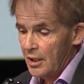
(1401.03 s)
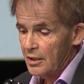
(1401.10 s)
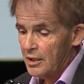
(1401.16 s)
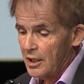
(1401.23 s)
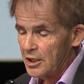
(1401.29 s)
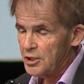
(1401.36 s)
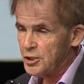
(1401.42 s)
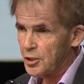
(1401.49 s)

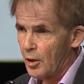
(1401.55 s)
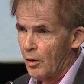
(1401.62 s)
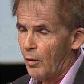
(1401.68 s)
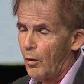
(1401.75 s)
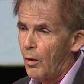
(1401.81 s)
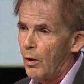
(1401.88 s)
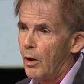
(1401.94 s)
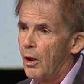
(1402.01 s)
They show
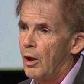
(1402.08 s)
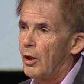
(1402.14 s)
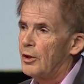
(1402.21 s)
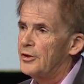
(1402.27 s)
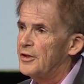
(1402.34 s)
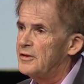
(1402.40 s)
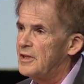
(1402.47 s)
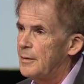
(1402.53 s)
all
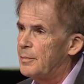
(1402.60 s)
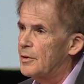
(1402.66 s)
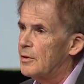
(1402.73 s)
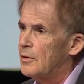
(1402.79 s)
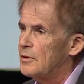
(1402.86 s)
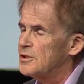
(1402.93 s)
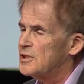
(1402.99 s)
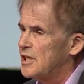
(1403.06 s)
the
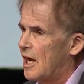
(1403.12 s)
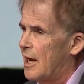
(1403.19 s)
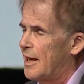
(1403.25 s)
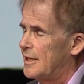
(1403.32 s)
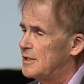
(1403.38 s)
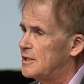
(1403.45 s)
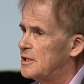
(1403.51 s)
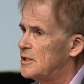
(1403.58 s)
typical
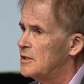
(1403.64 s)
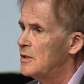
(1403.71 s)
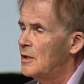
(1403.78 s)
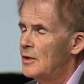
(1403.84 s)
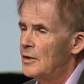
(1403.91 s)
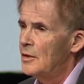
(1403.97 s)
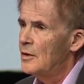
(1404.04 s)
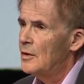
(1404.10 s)
signs
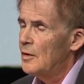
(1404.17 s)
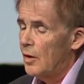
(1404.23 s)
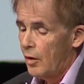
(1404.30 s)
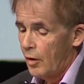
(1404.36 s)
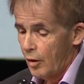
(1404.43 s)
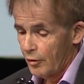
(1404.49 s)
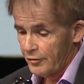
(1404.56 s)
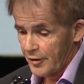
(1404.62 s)

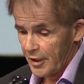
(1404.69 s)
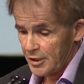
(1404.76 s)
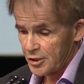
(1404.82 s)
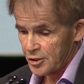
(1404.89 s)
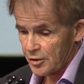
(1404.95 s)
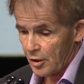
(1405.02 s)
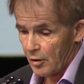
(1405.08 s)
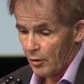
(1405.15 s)
of a
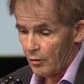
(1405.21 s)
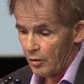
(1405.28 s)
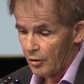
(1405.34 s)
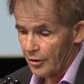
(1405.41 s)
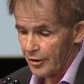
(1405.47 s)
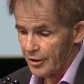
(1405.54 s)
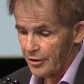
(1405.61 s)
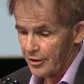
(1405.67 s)
slow
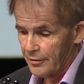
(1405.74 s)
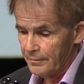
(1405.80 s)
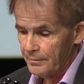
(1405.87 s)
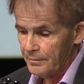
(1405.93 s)
learner.